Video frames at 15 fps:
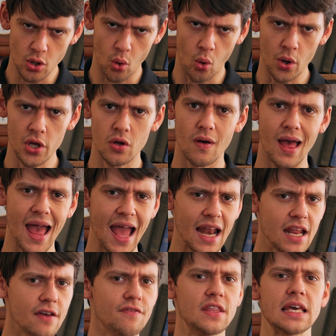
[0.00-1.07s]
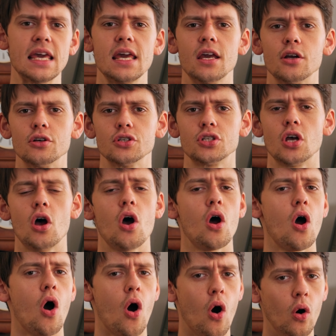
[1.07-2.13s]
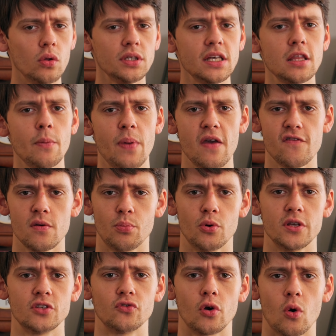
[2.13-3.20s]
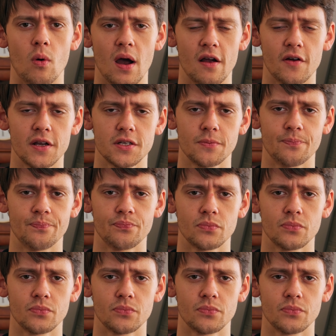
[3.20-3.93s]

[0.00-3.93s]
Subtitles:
to oil any of the gears. Only the pivot points require it.